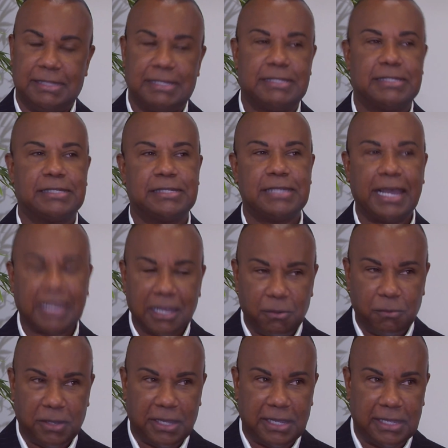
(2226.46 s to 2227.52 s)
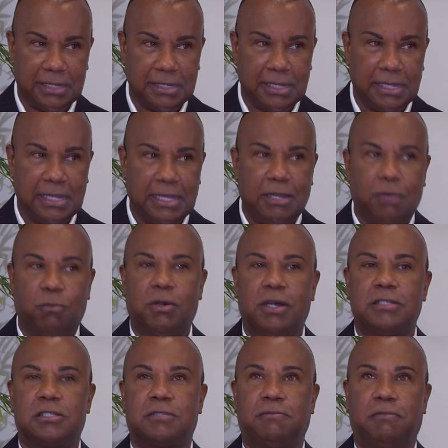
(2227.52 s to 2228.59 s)
The second one
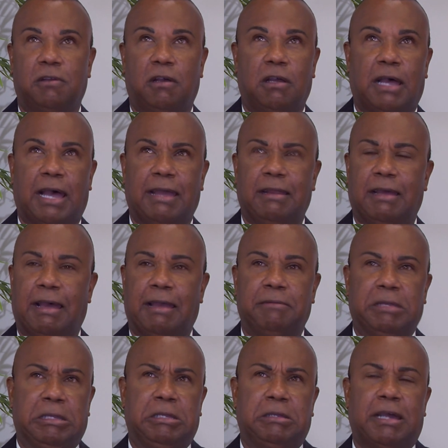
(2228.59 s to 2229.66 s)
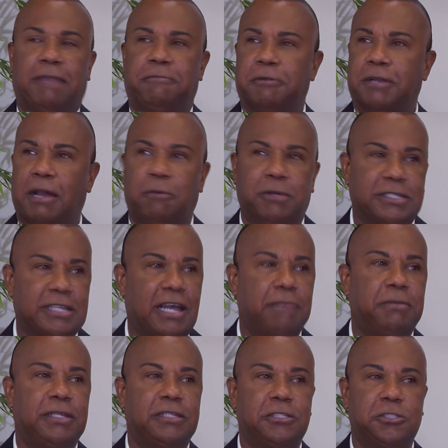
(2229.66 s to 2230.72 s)
was, I forgot what
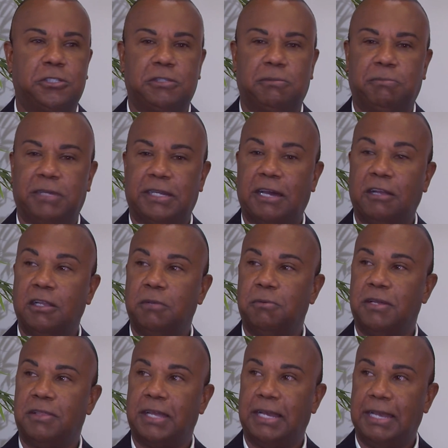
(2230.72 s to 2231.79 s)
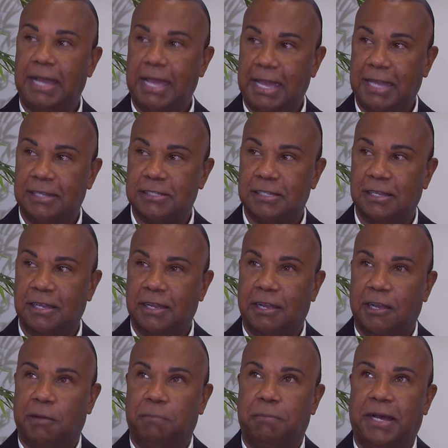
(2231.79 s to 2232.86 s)
time, but not only were they late,
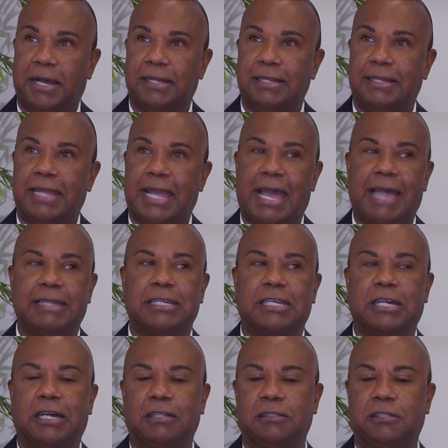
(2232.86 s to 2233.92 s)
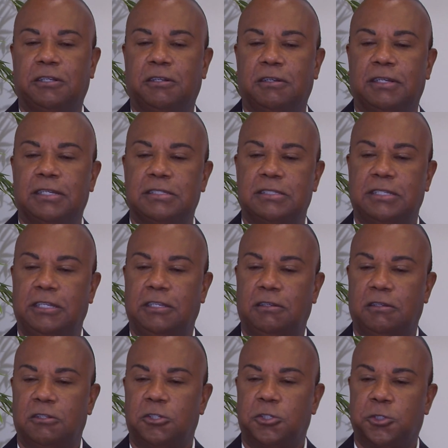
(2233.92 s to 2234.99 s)
but they had to cut their
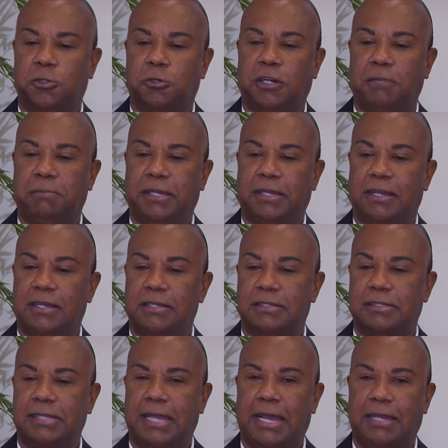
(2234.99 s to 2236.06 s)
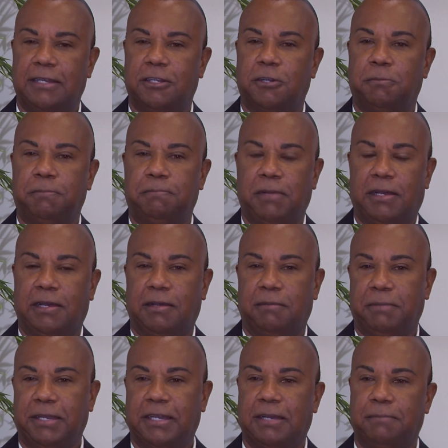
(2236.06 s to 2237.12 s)
listing short because they had to go
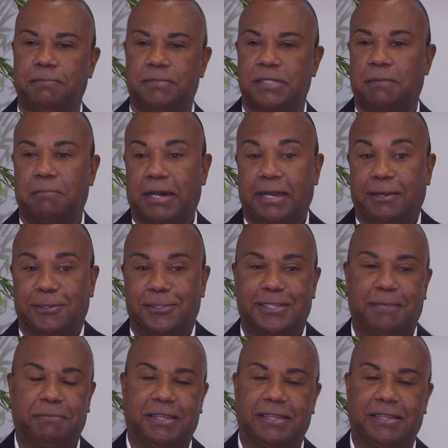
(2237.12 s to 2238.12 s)
pick up somebody or something.